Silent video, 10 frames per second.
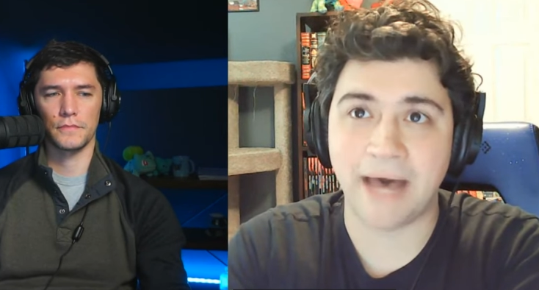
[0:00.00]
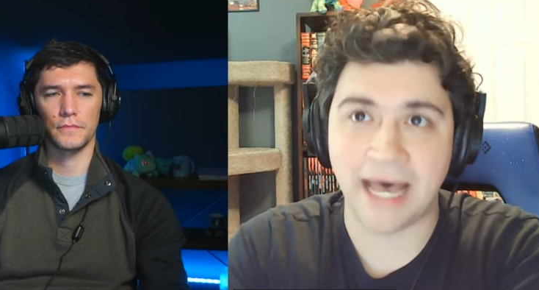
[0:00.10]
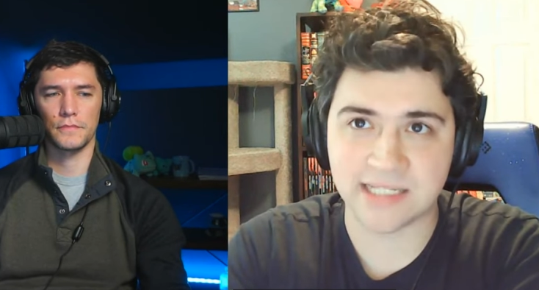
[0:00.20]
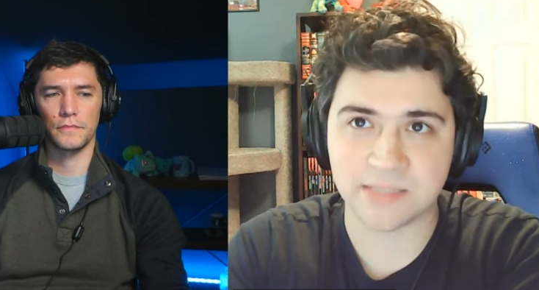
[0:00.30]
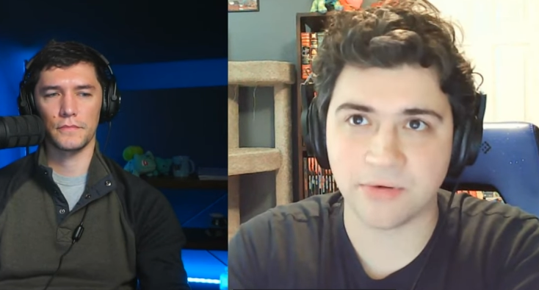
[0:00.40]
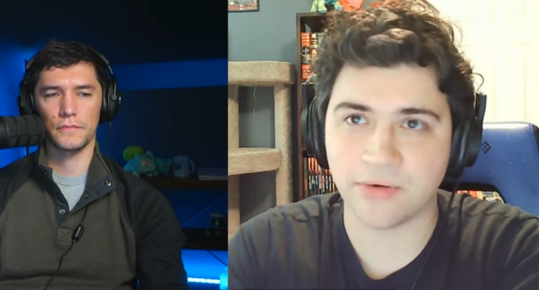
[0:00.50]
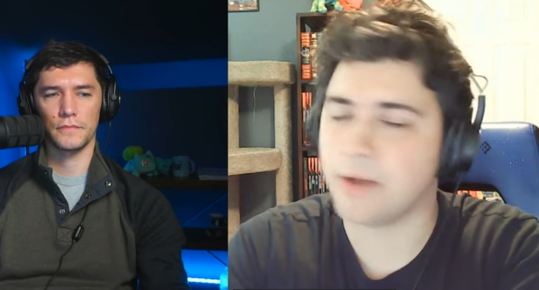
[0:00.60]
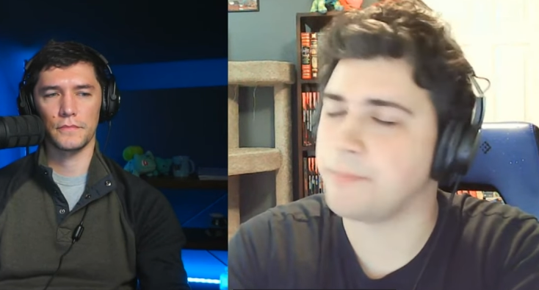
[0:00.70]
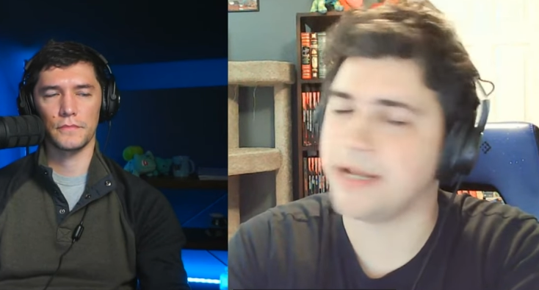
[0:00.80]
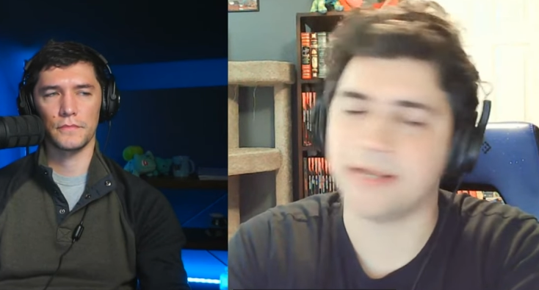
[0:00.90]
Speaker 1: possible
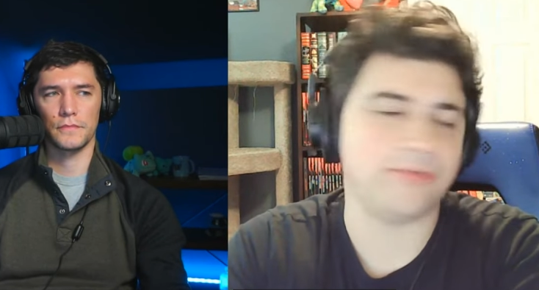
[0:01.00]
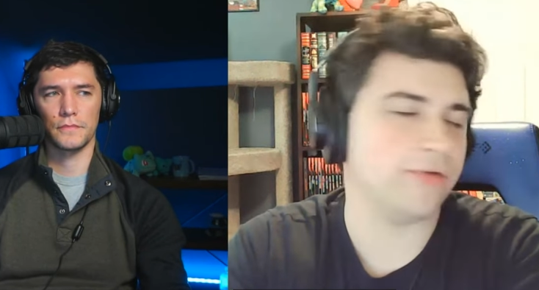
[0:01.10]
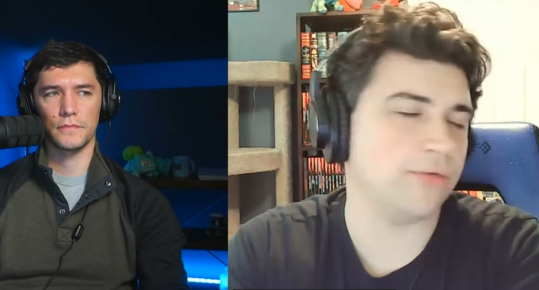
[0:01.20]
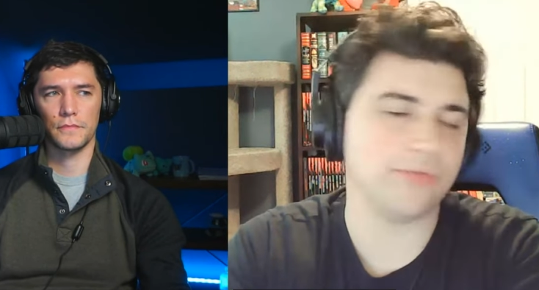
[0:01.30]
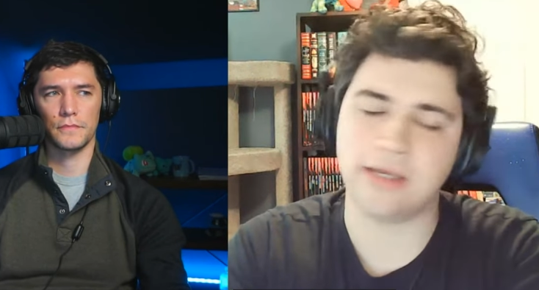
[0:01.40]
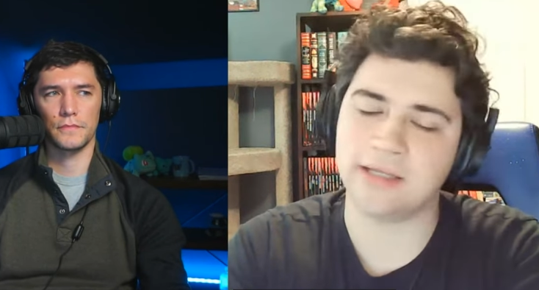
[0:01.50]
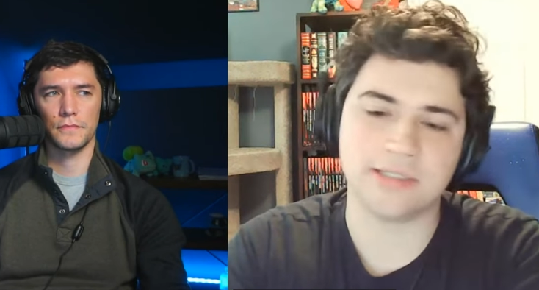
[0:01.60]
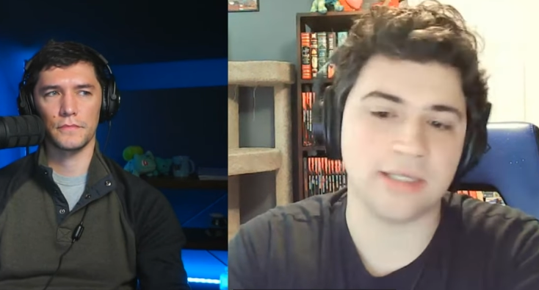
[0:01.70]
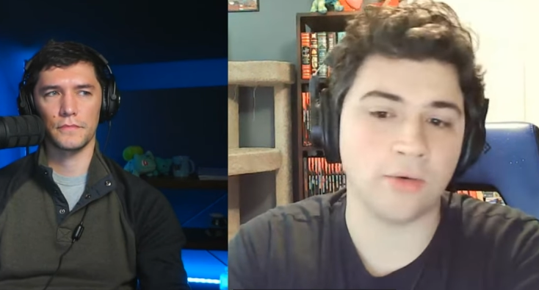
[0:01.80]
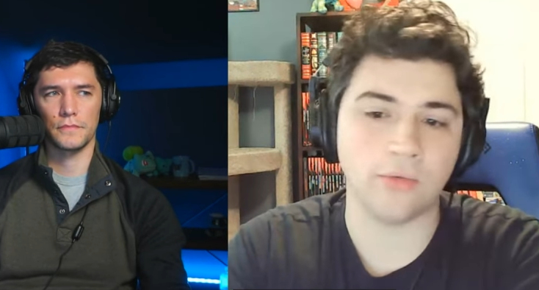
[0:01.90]
route, but I don't think it's
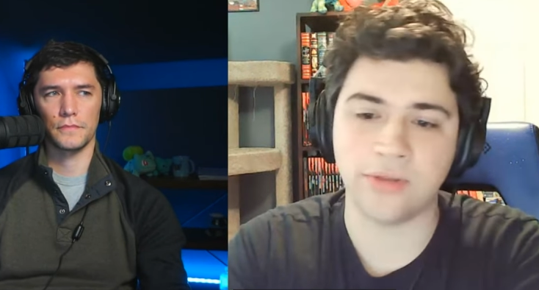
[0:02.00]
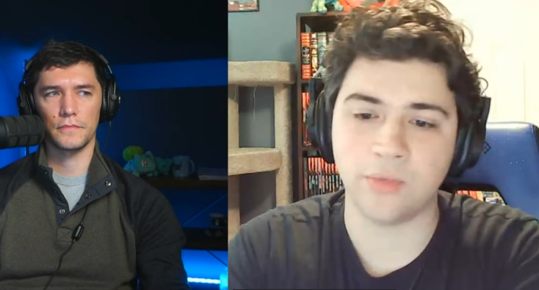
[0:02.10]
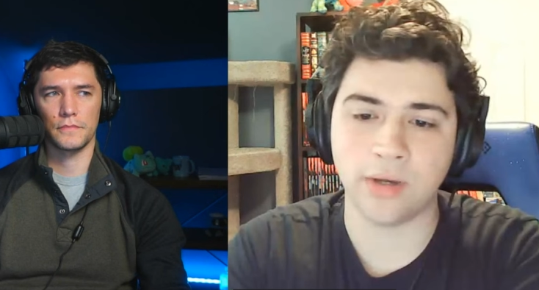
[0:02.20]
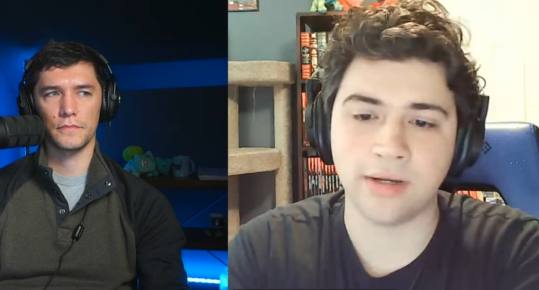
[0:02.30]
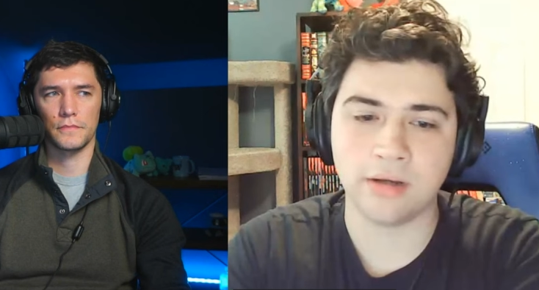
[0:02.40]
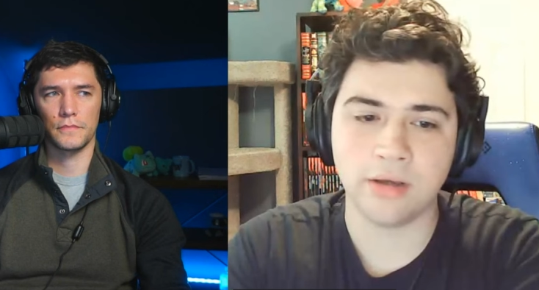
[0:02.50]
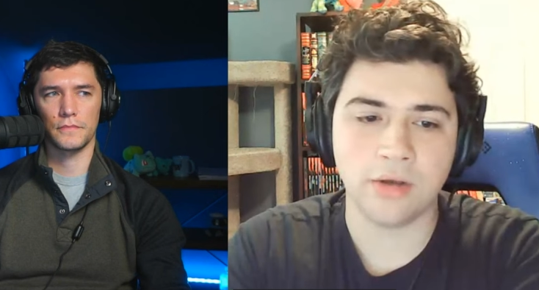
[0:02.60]
the only one.